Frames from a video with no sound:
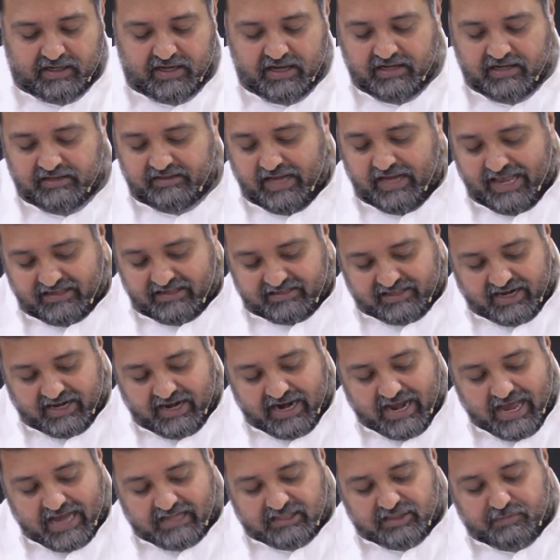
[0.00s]
the
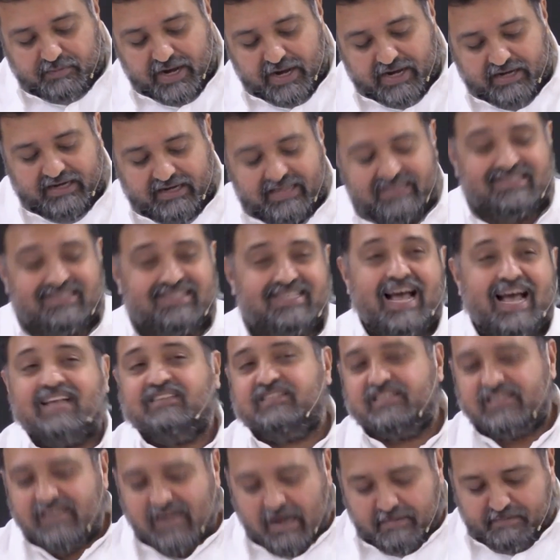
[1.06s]
Israelites bring
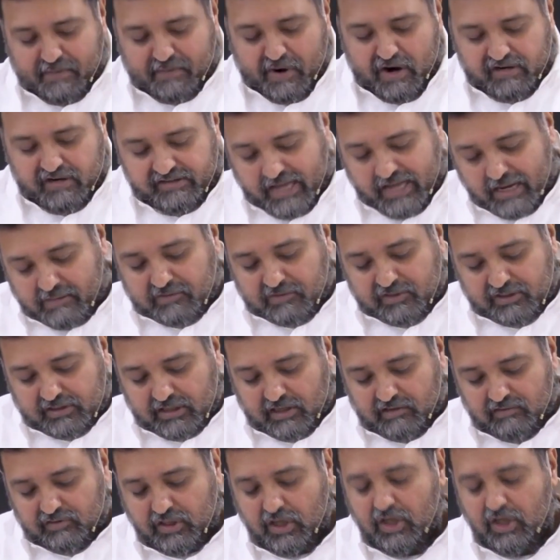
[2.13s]
disaster upon themselves